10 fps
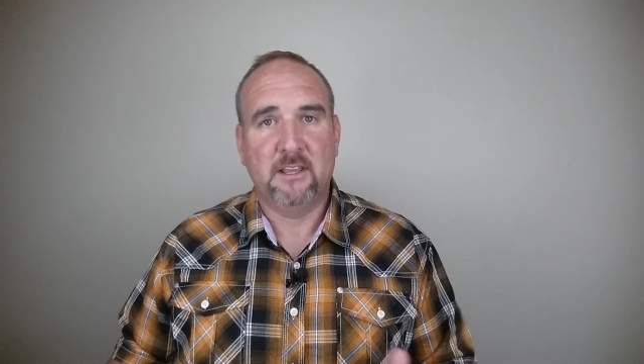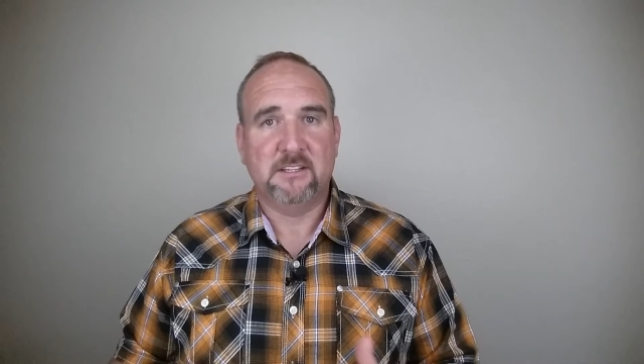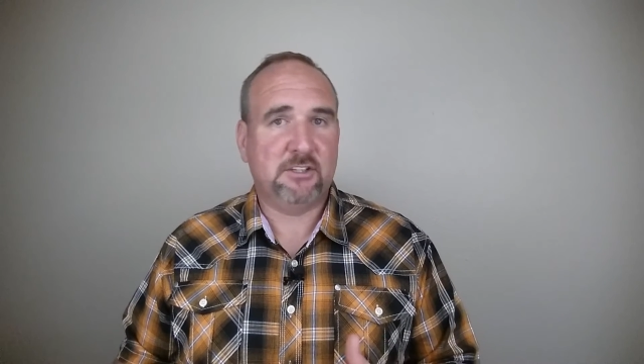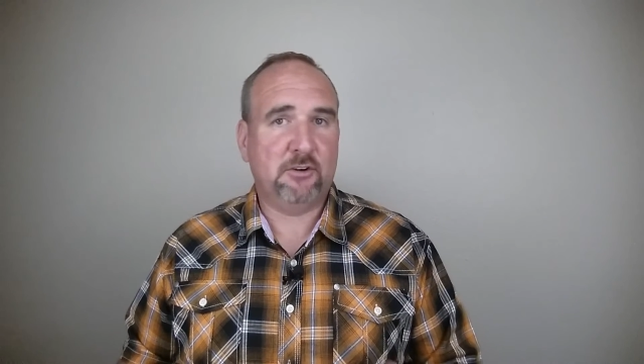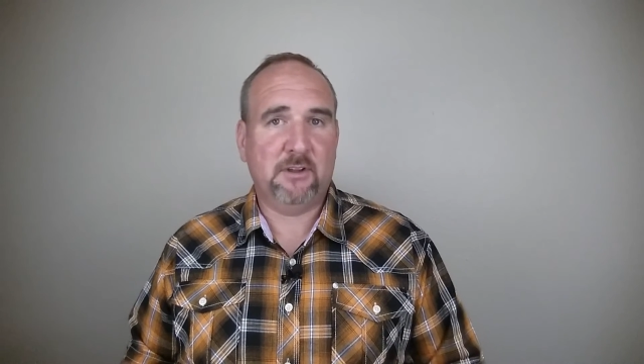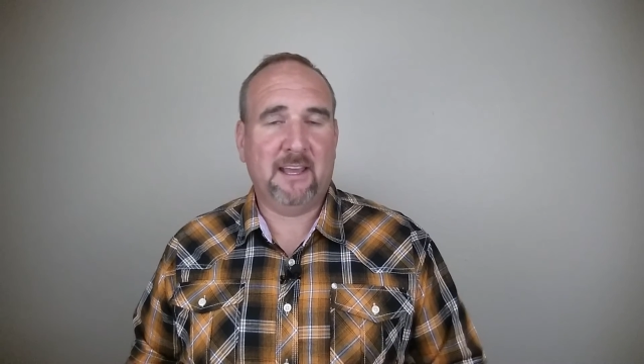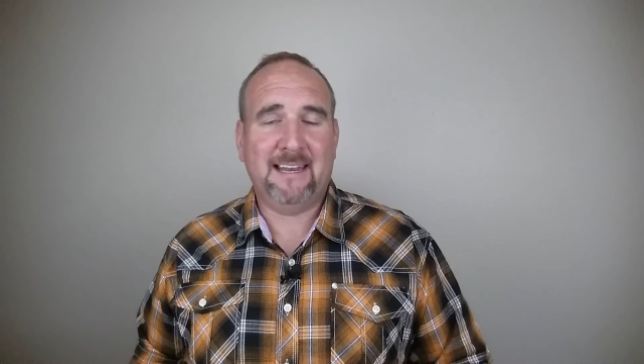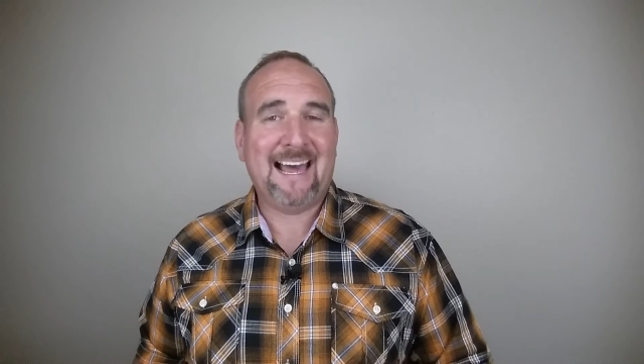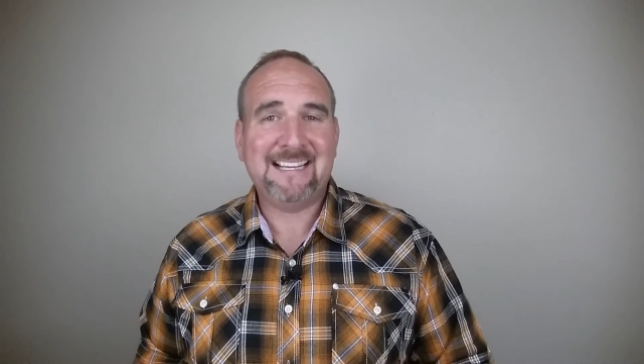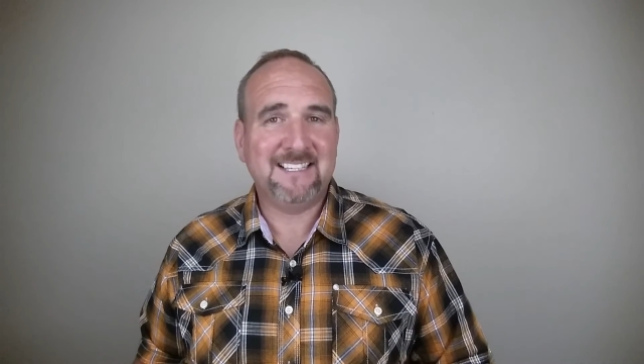So a
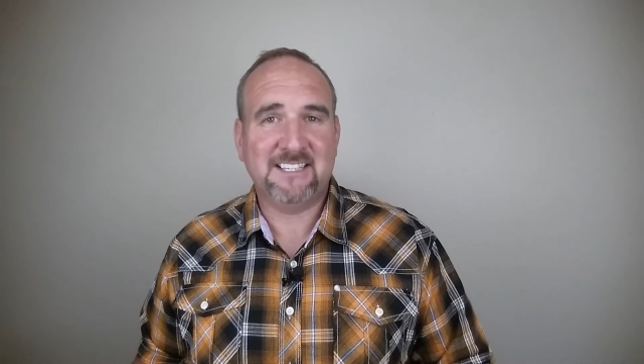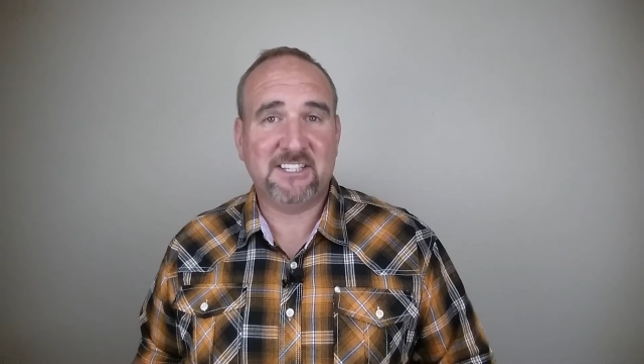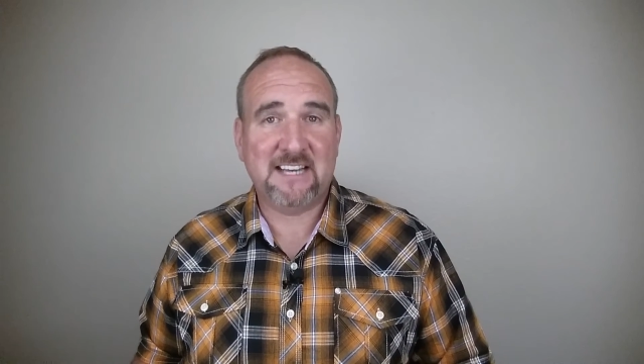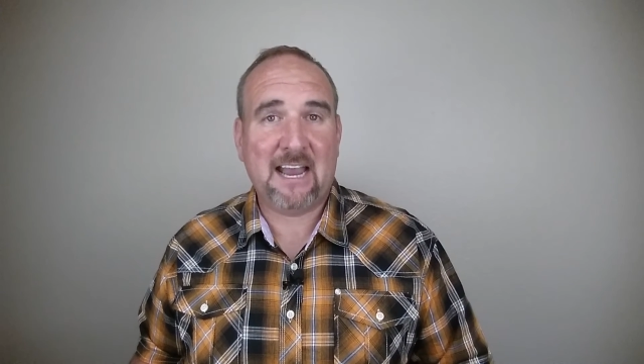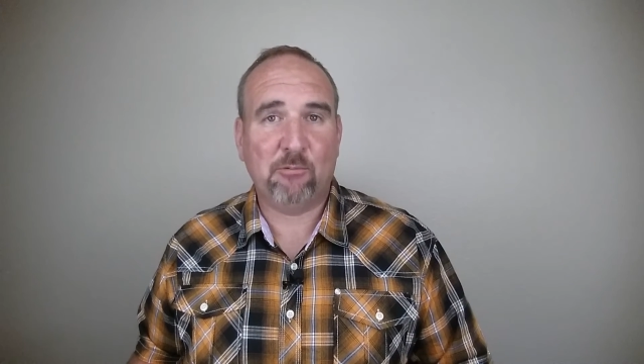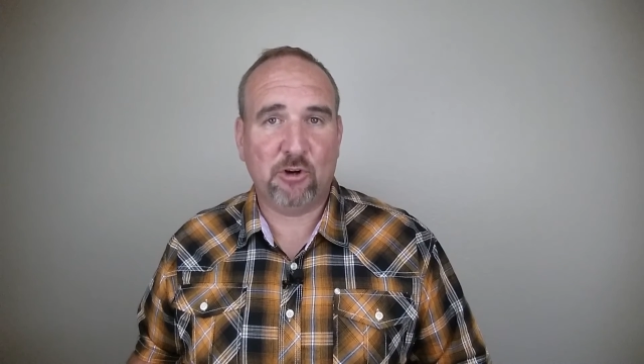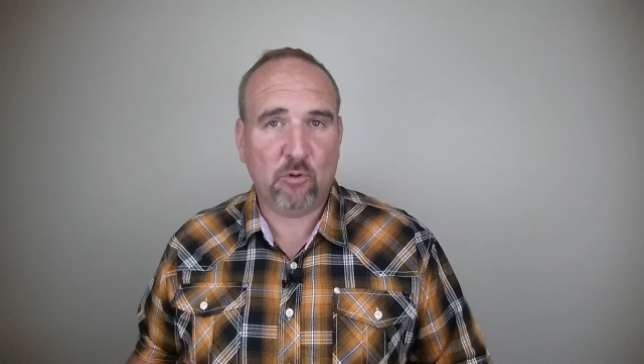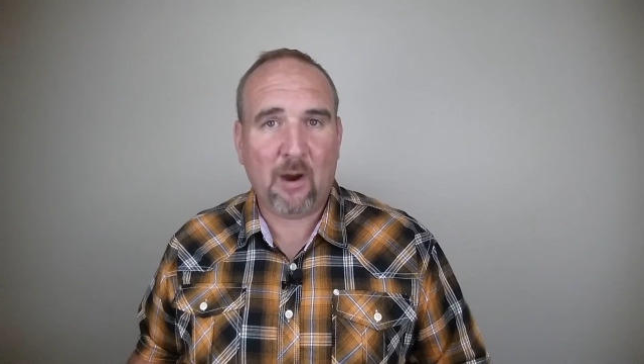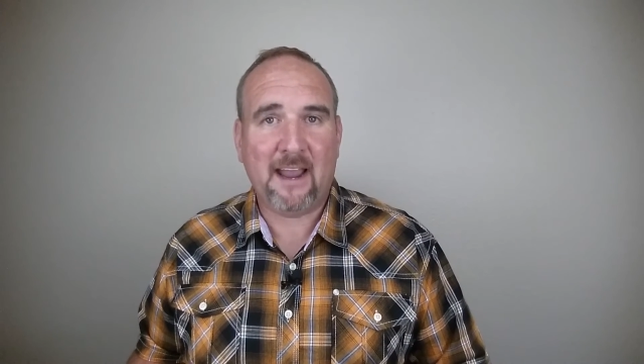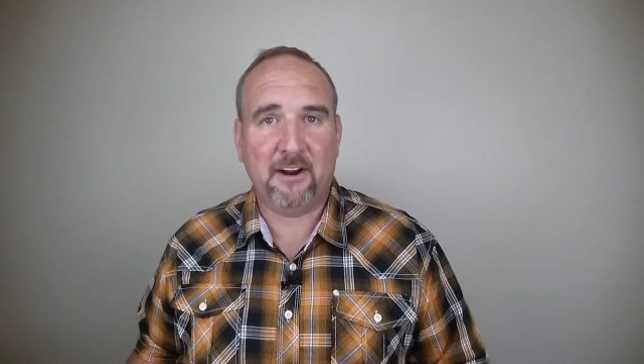license is not
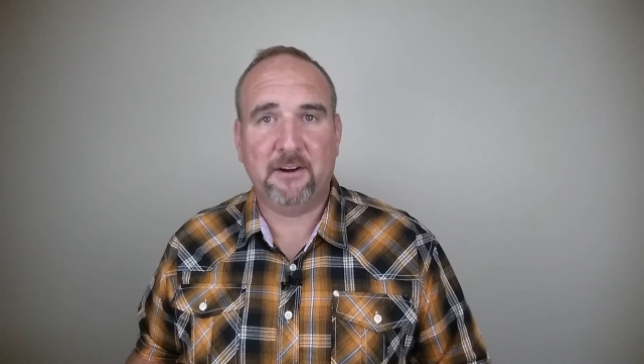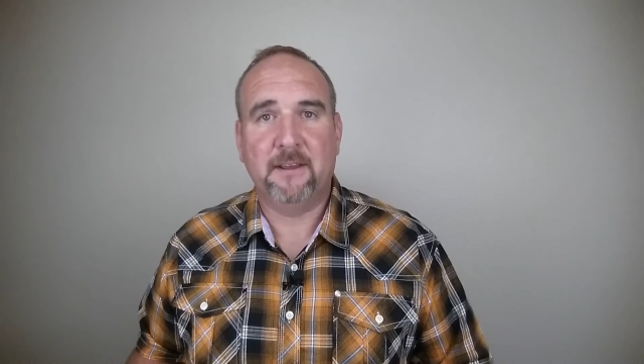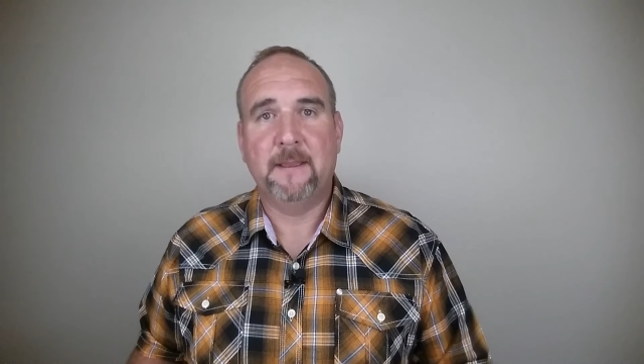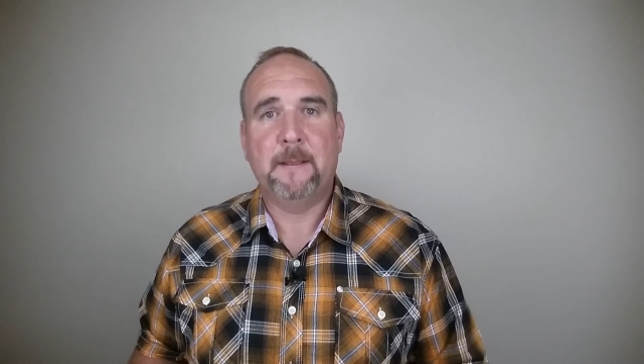required.